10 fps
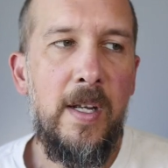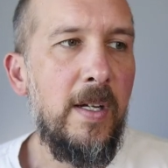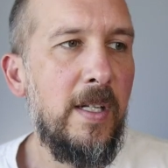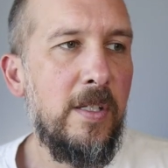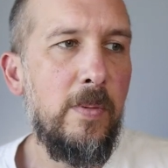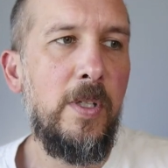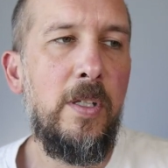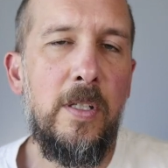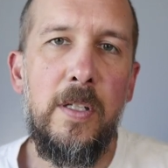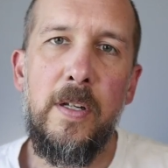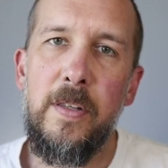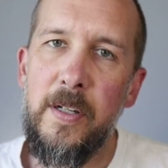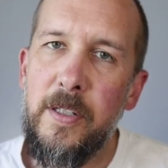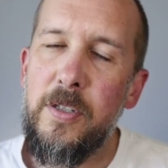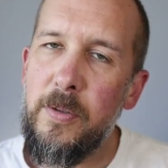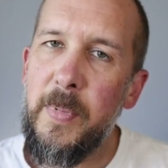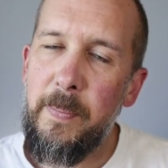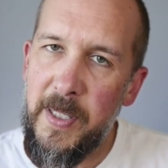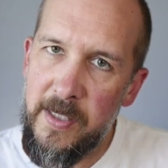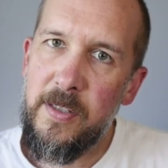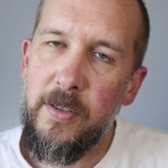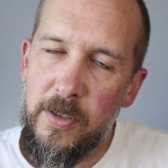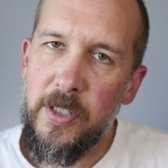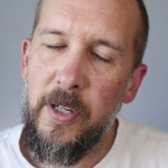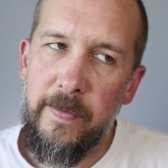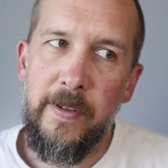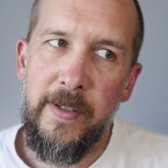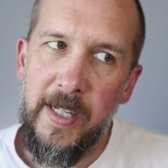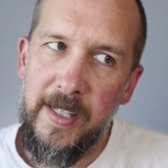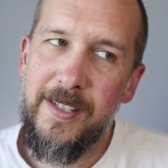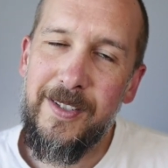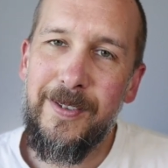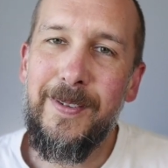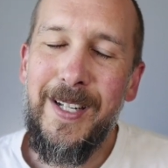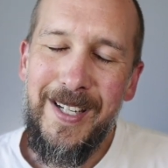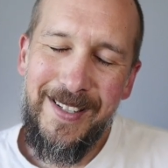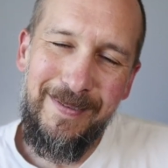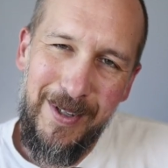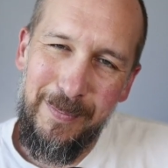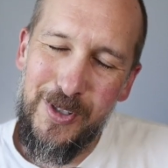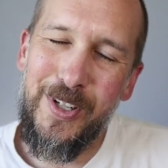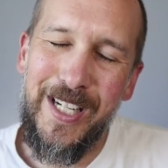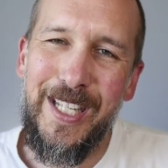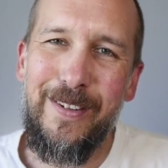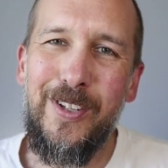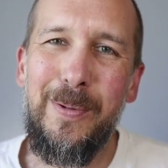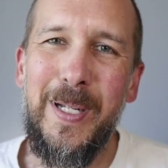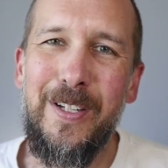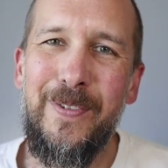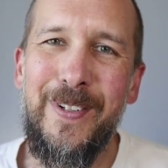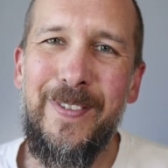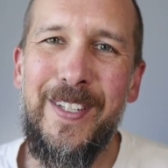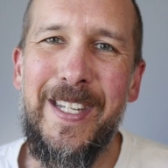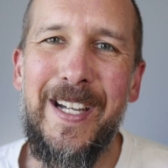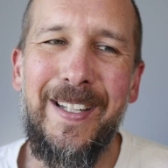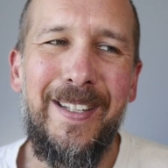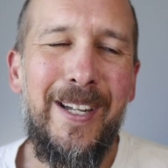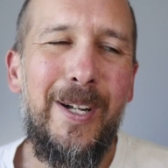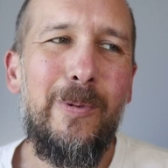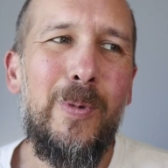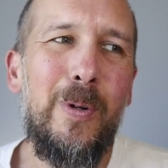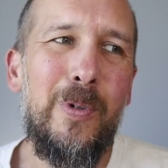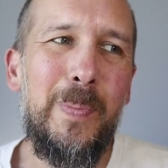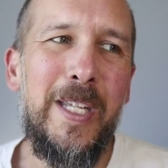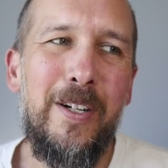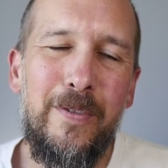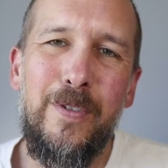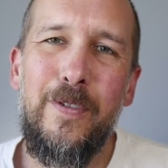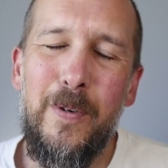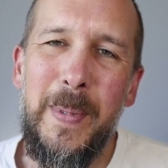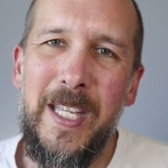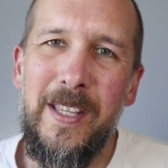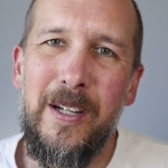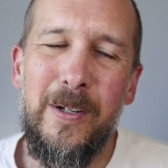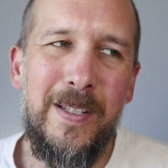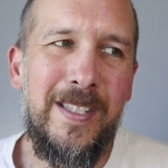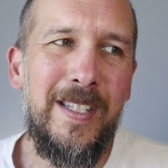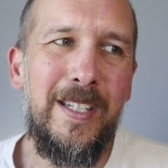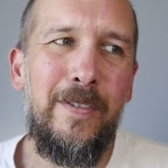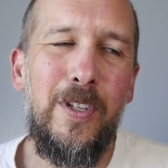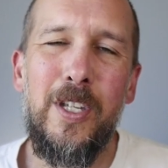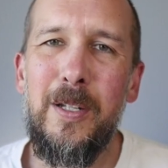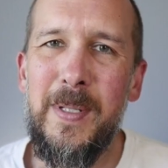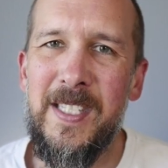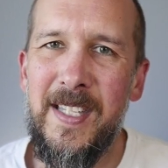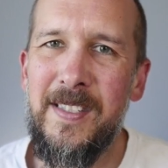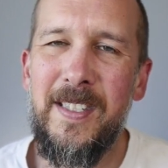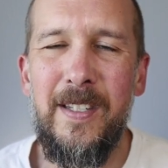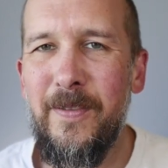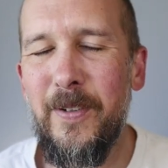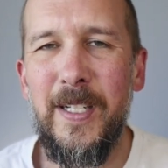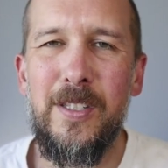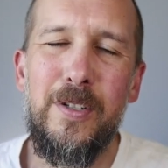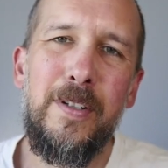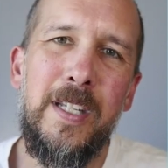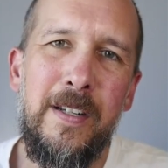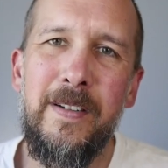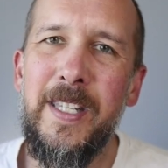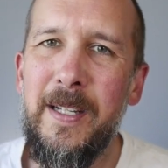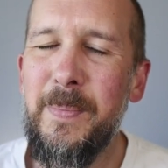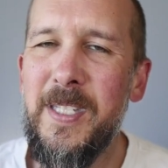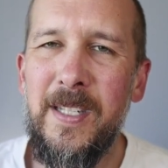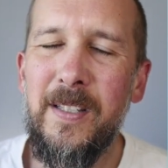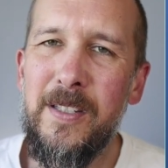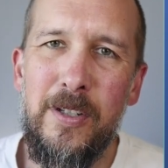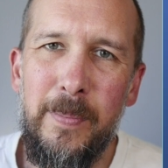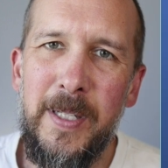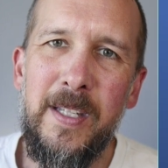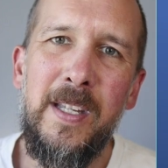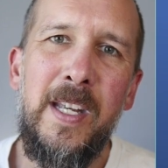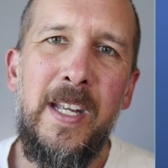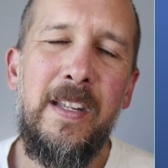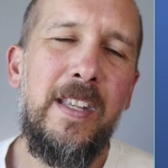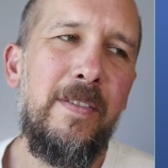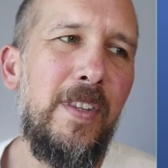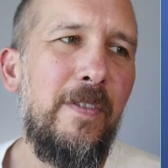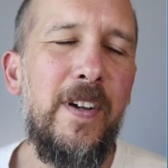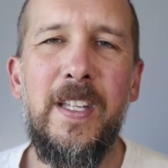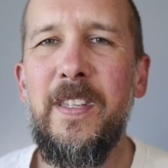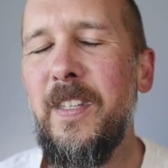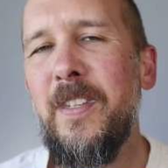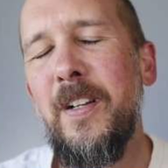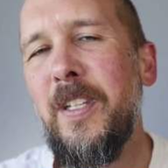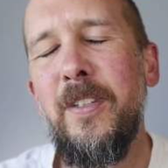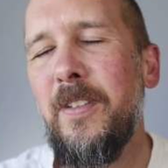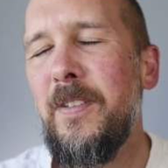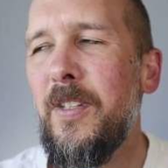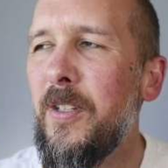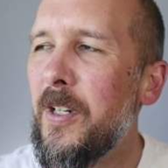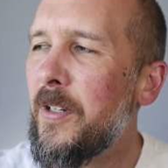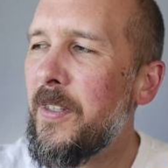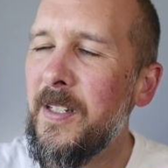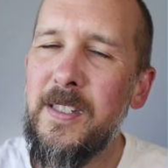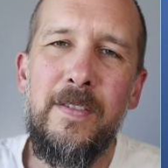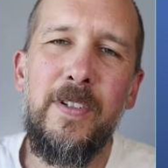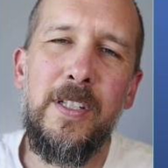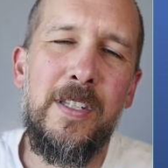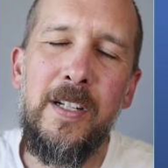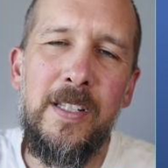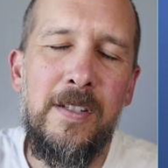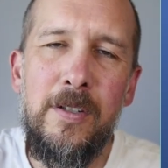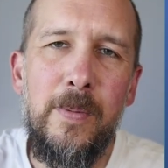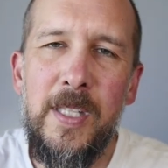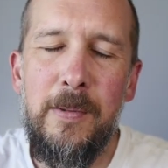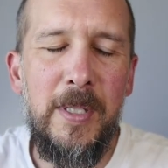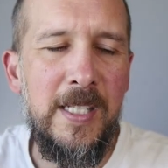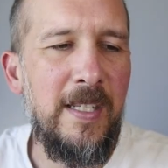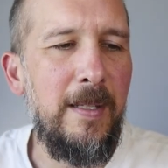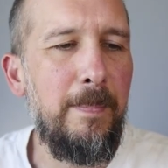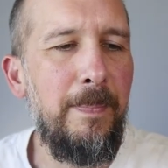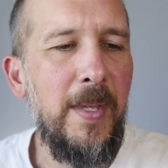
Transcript: I just want you to know that I'll do my best not to overreact. I'll try to give you the benefit of the doubt. What would be helpful for me, though, is that if you could be sensitive around talking around that particular topic, given the fact that you know that it's a volatile issue within my team.